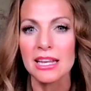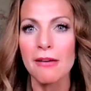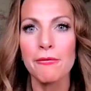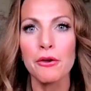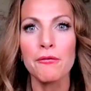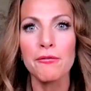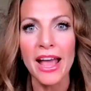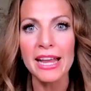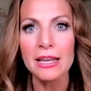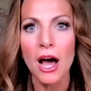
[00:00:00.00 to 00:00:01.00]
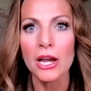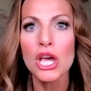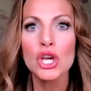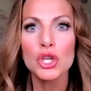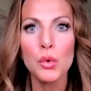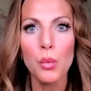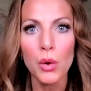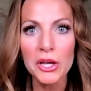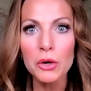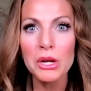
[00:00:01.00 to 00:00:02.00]
If you faint not, you
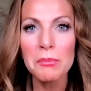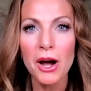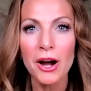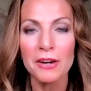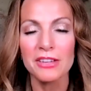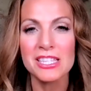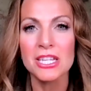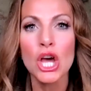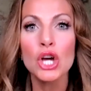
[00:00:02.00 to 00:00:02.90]
will reap a harvest.